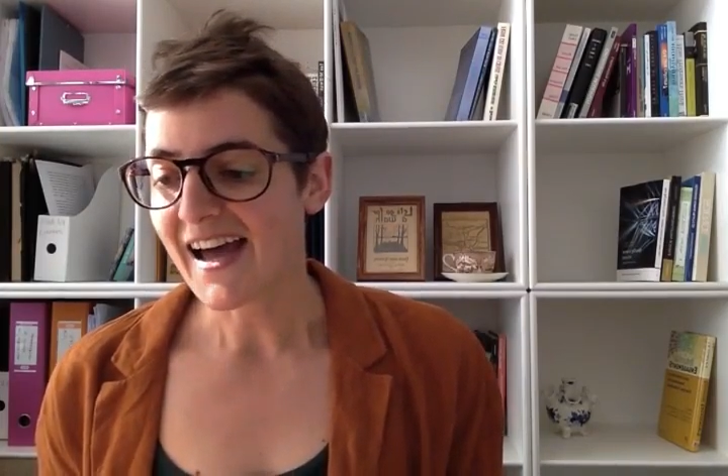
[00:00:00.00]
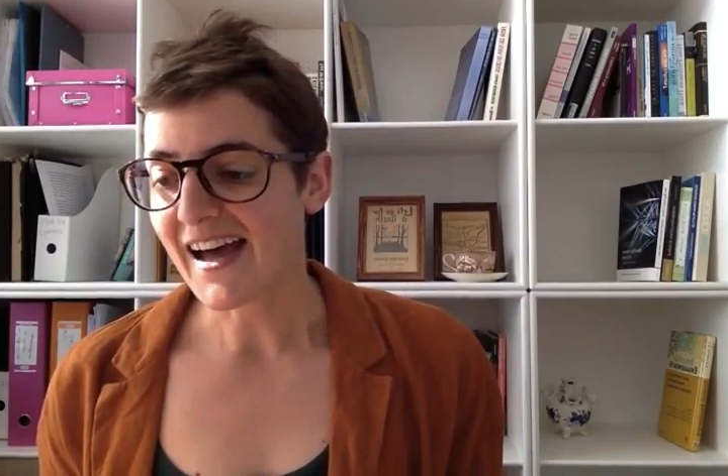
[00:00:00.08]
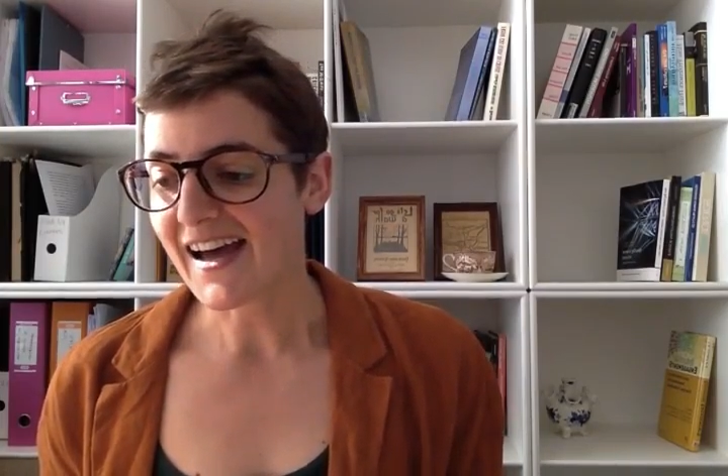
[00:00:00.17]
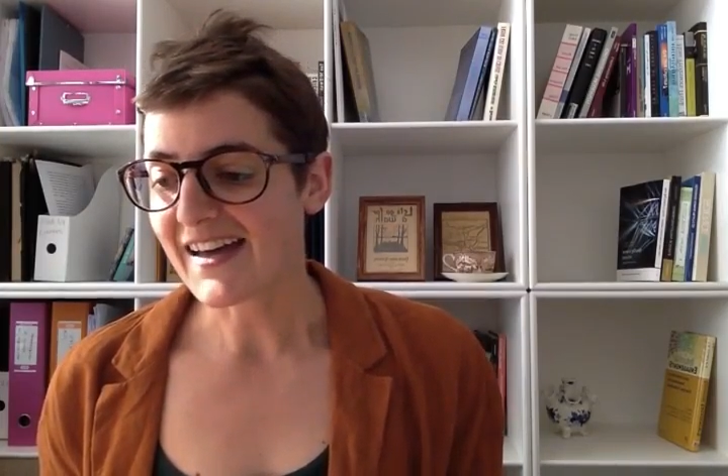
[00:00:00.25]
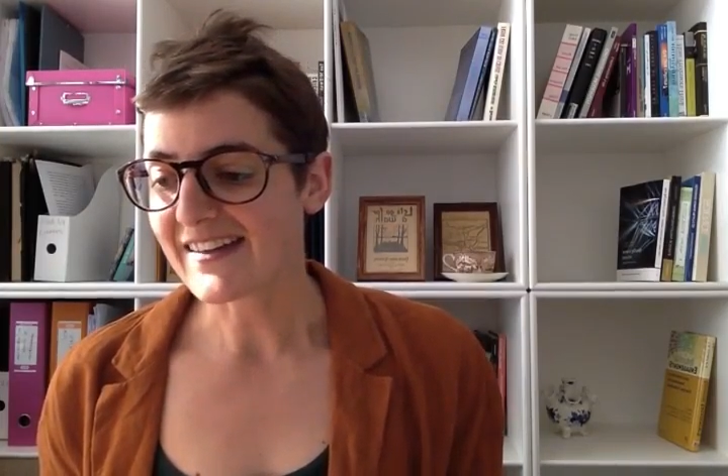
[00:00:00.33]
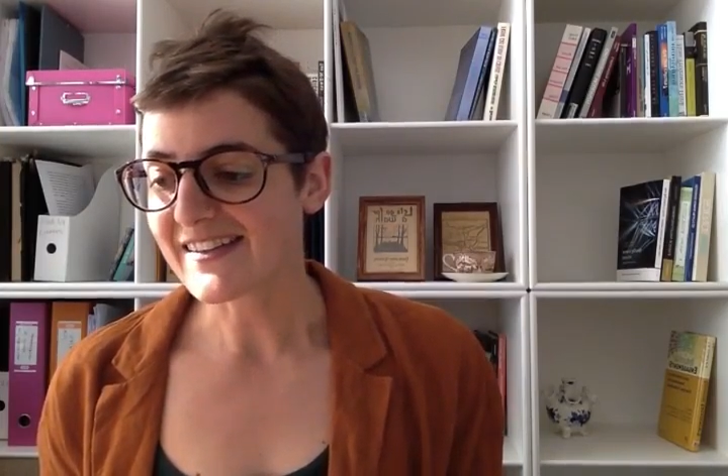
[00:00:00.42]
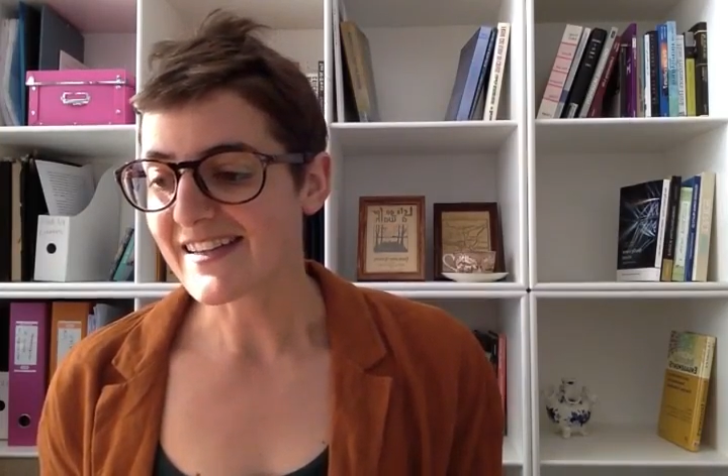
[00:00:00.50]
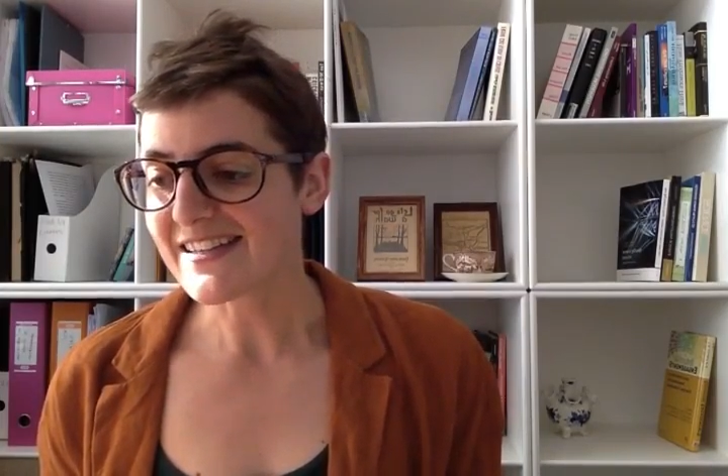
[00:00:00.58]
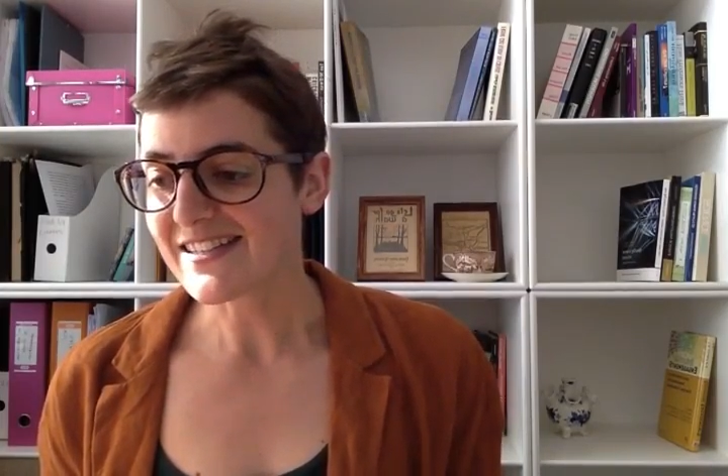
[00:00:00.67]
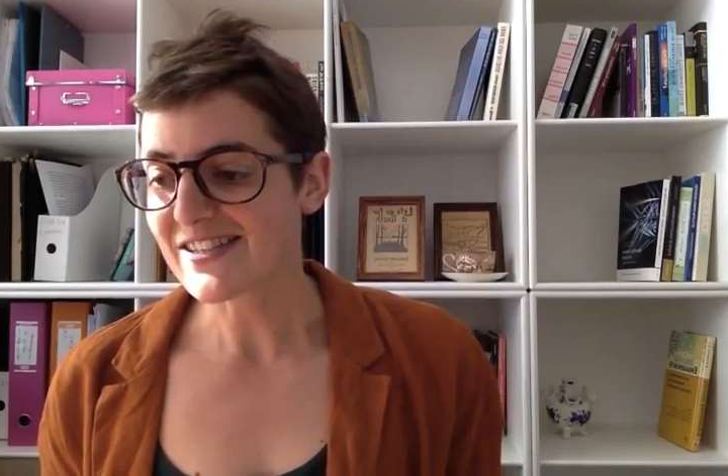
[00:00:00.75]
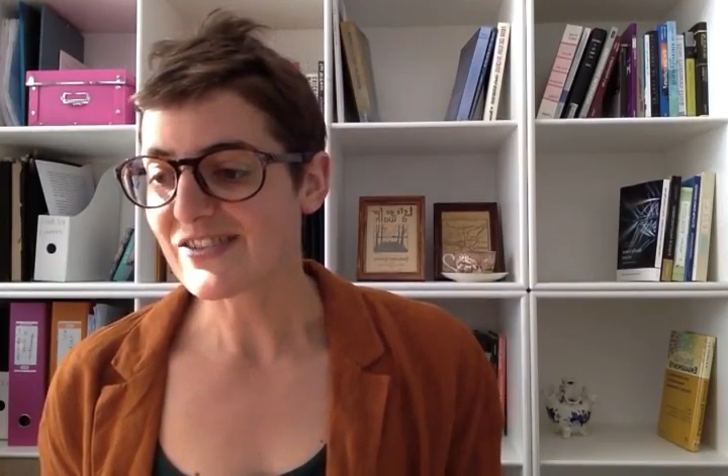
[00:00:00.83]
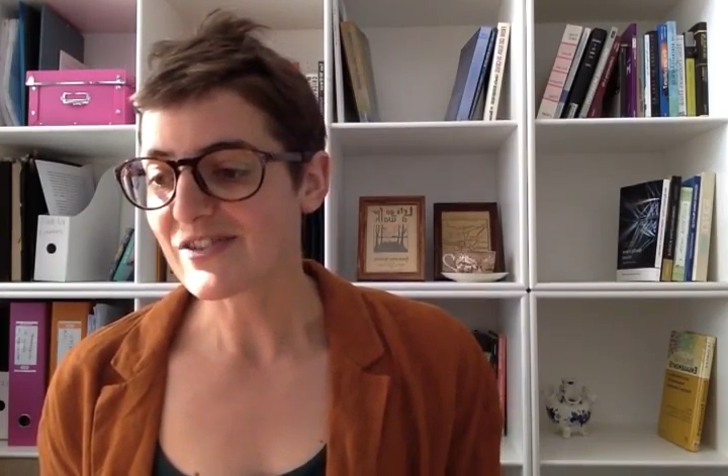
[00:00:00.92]

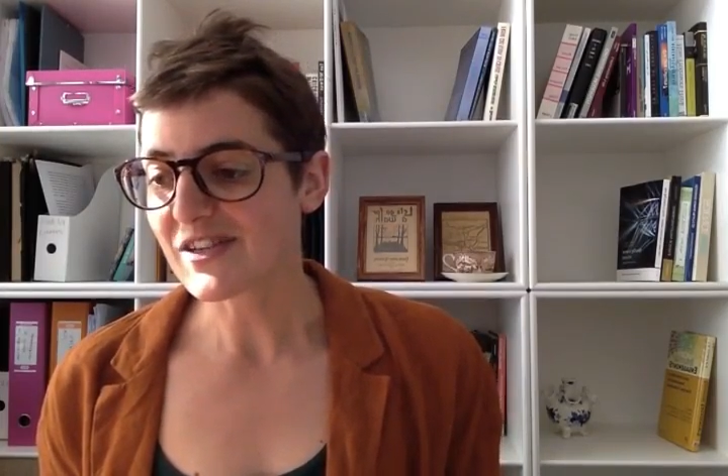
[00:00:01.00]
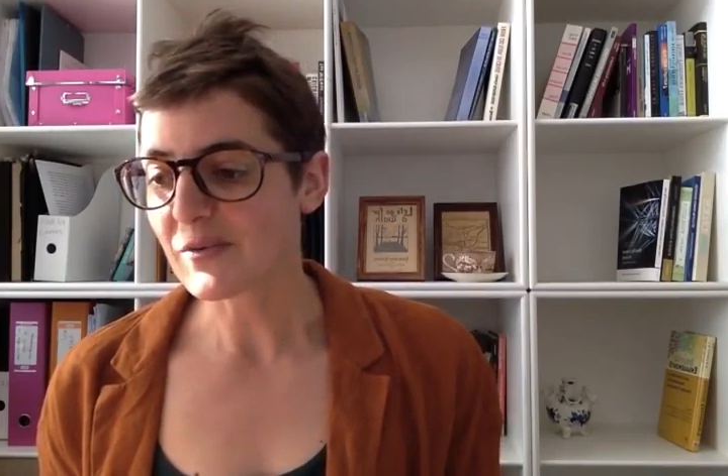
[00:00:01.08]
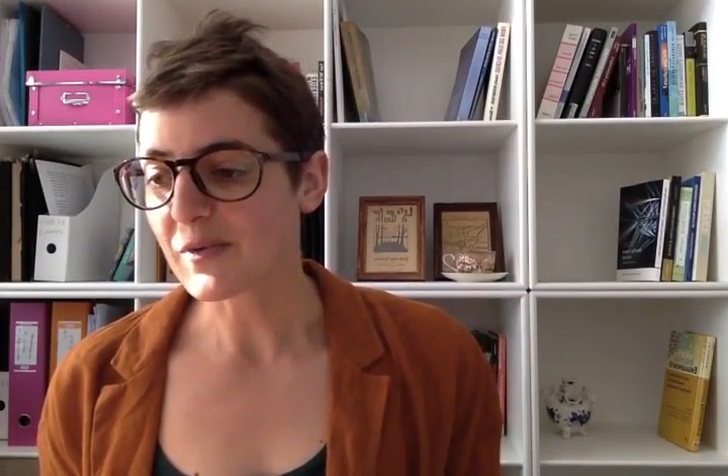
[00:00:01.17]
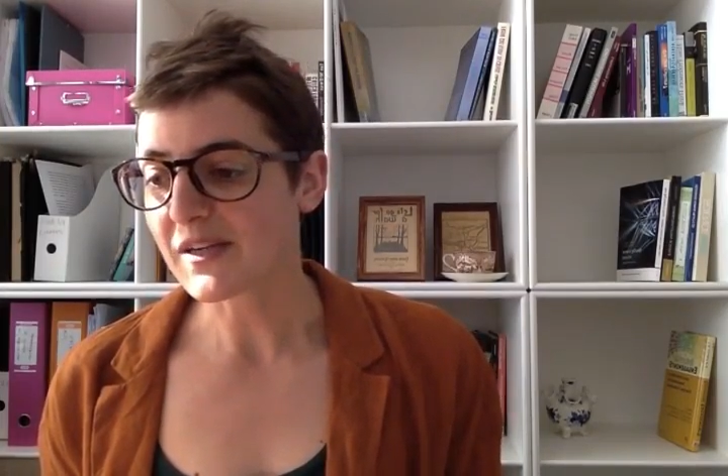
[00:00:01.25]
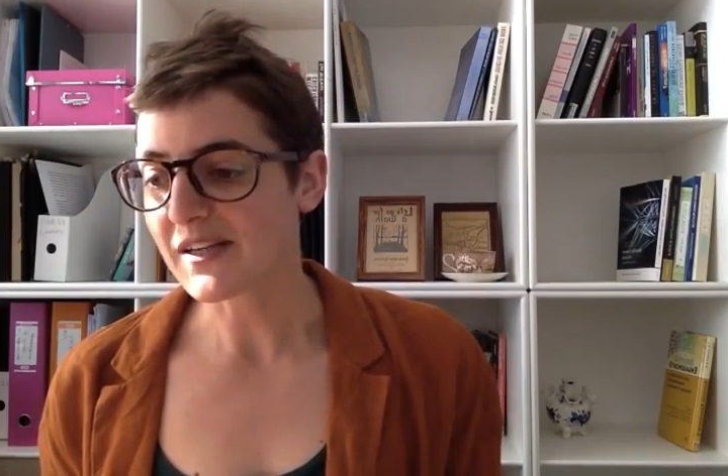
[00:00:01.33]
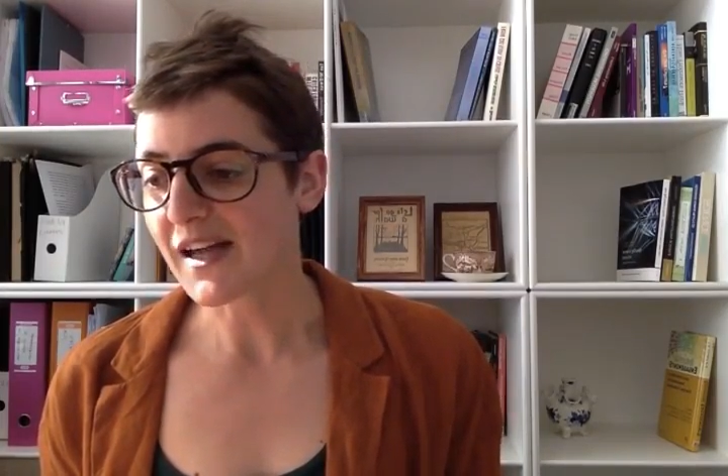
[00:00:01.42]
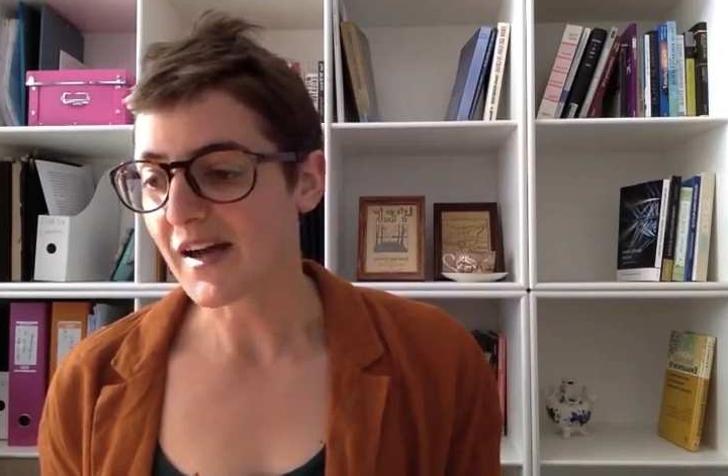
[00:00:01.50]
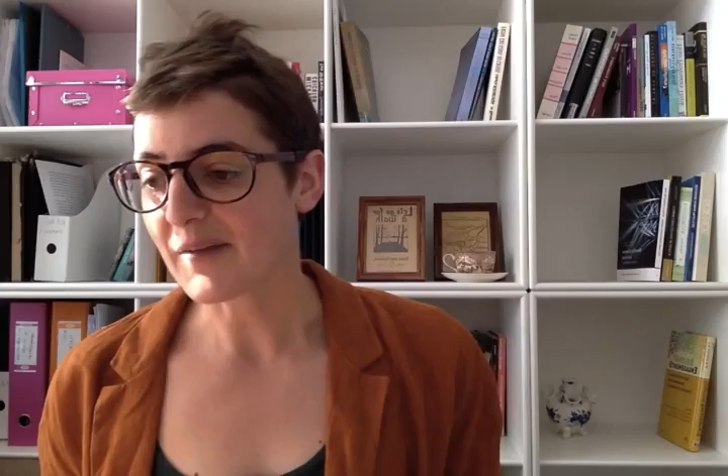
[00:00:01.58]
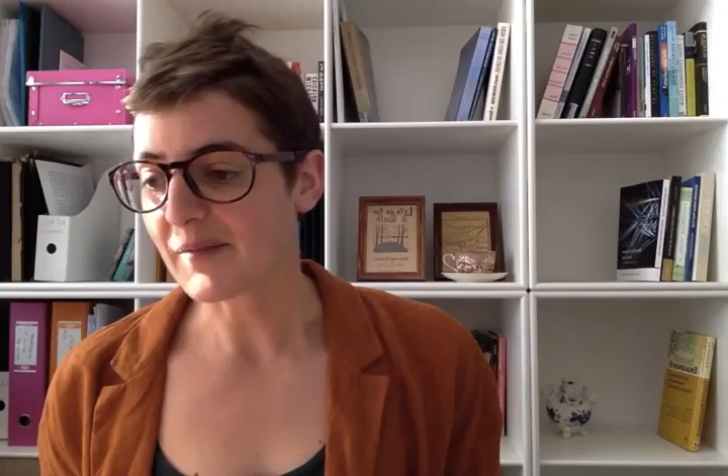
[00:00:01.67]
issue that we